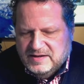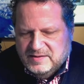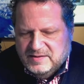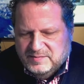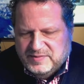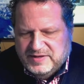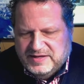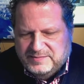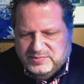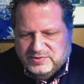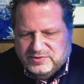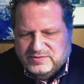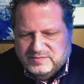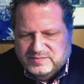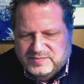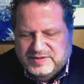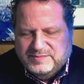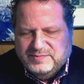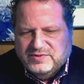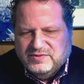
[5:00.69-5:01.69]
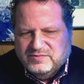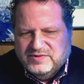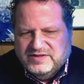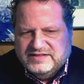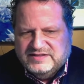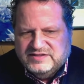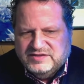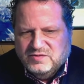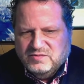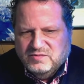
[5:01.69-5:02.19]
people
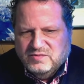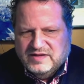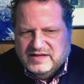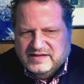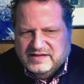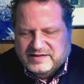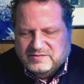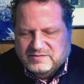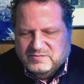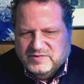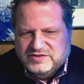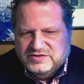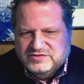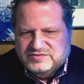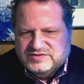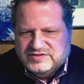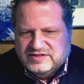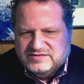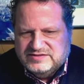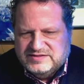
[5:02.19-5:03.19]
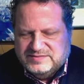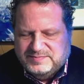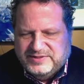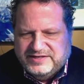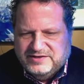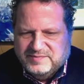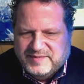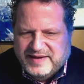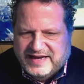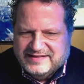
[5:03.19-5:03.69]
really don't, like, when you start to
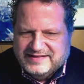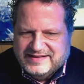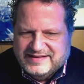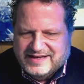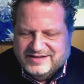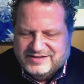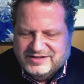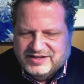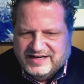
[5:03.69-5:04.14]
peel back the onion and